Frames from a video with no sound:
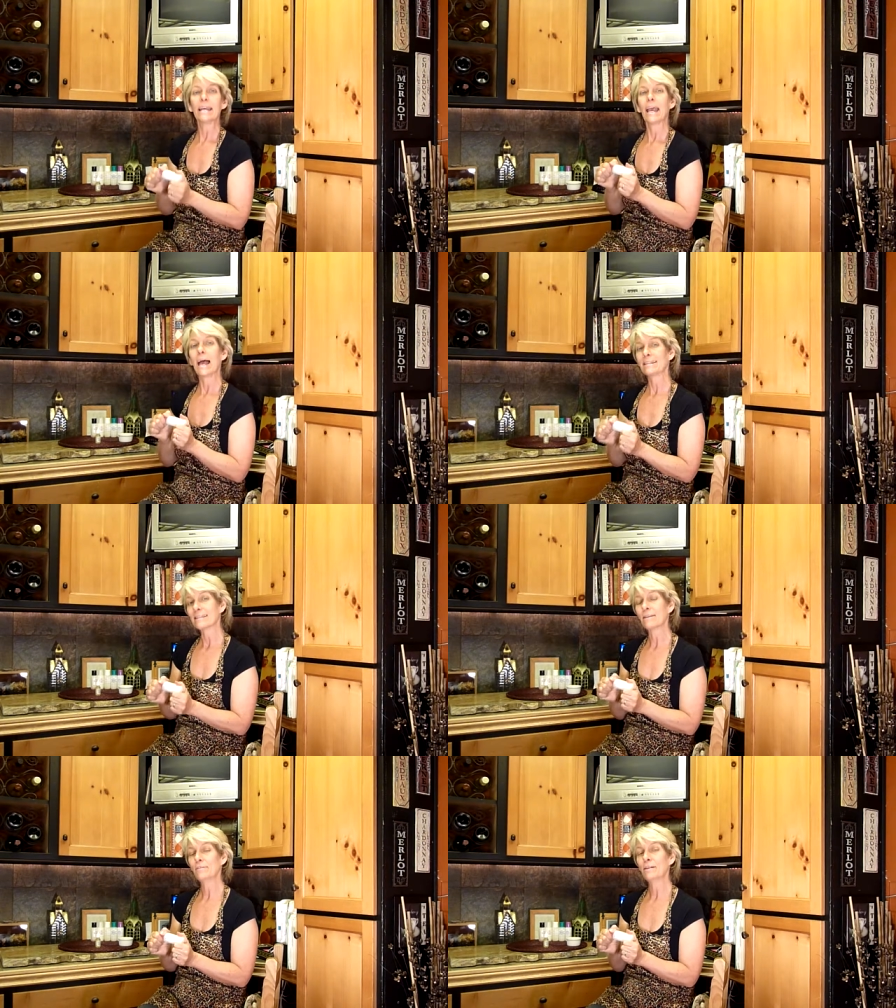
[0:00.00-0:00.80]
At
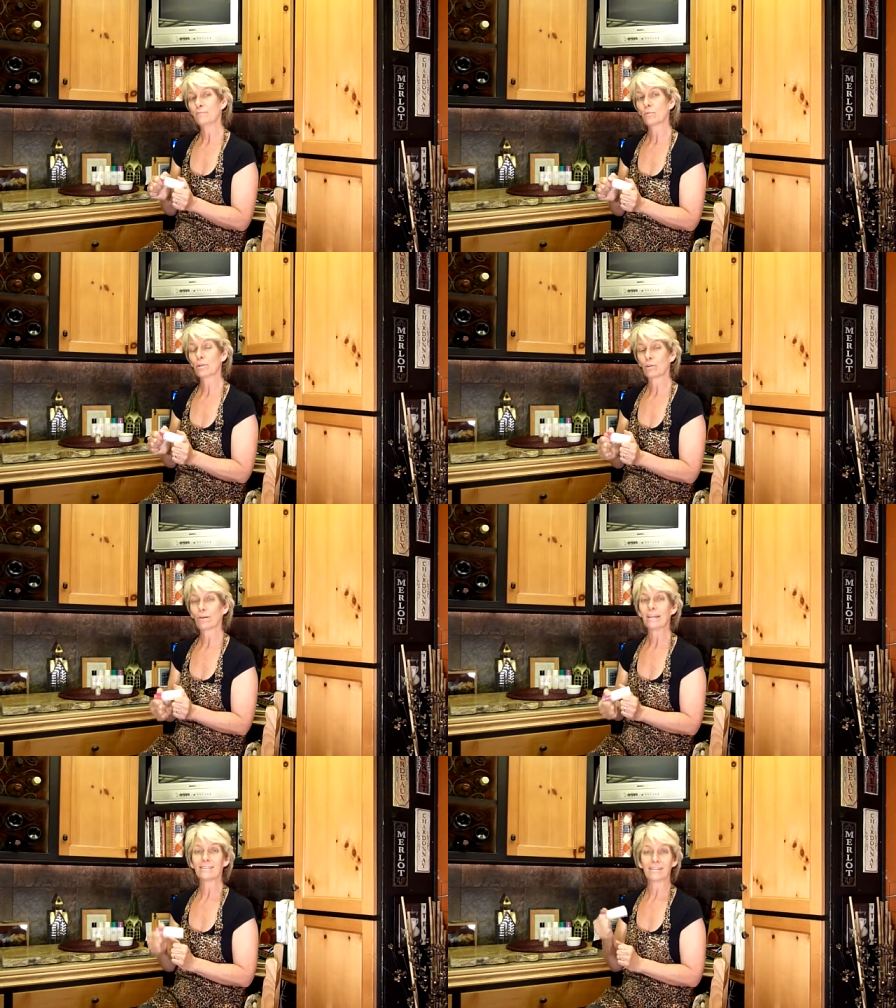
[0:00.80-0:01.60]
74
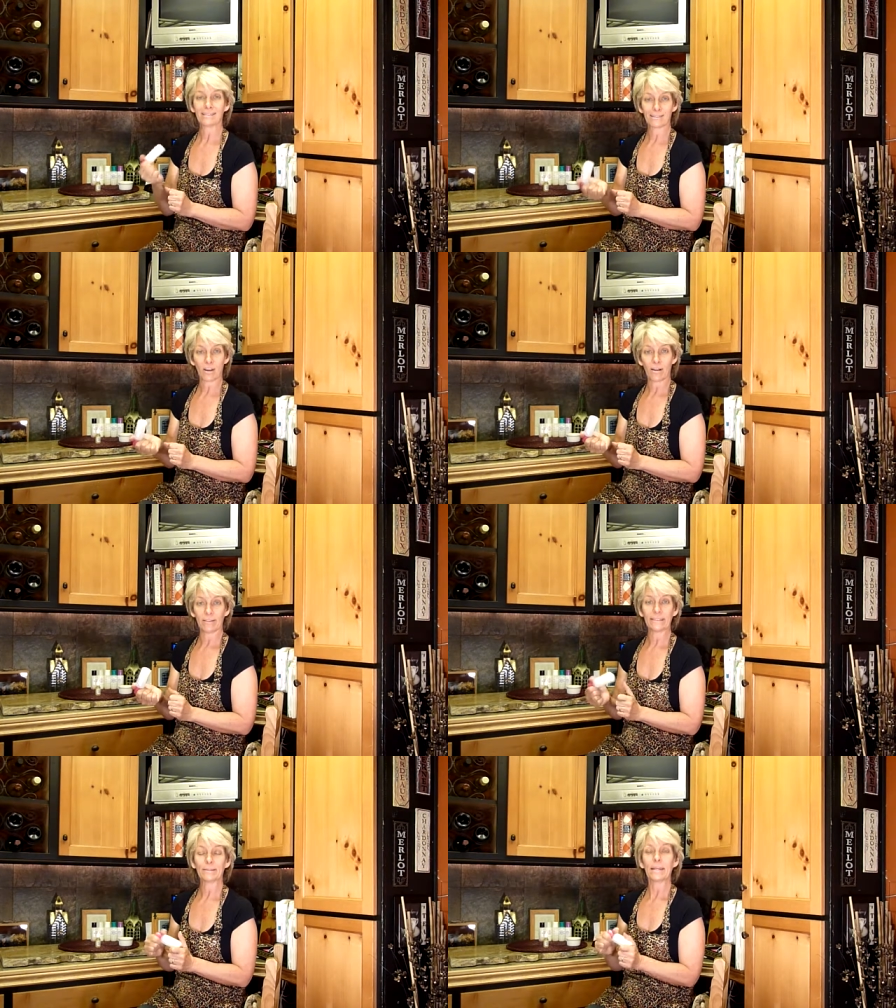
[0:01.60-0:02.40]
degrees, it's
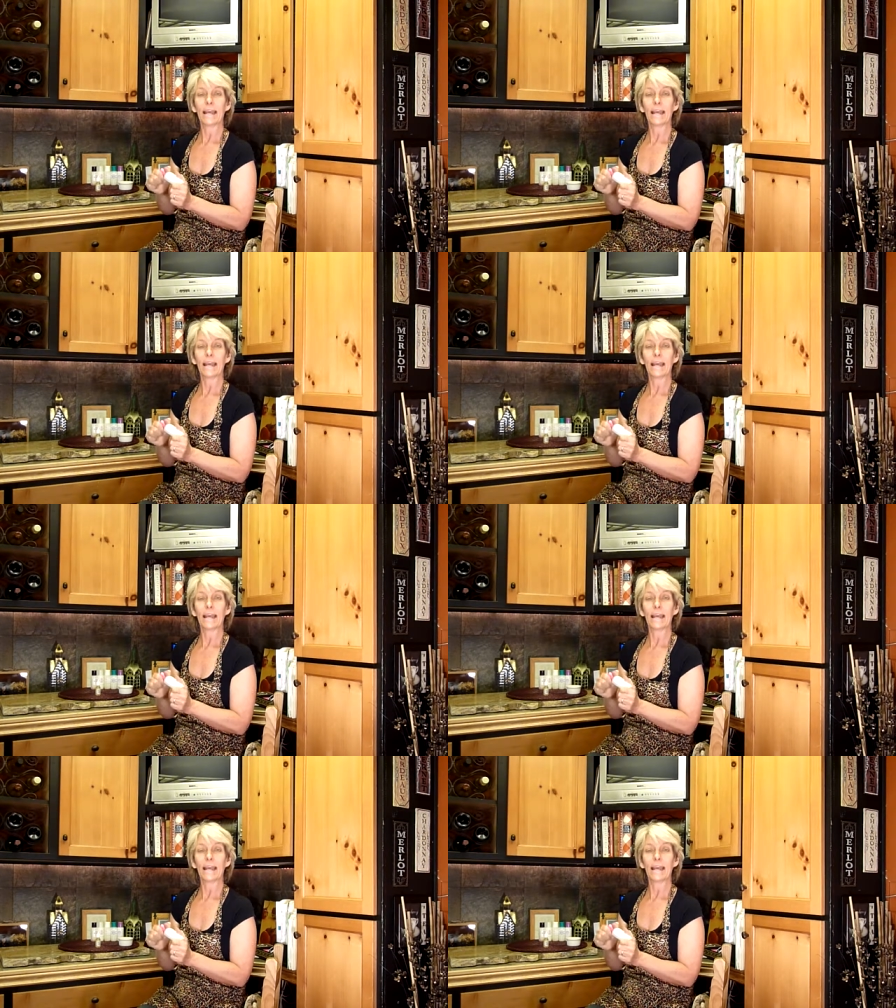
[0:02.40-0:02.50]
solid.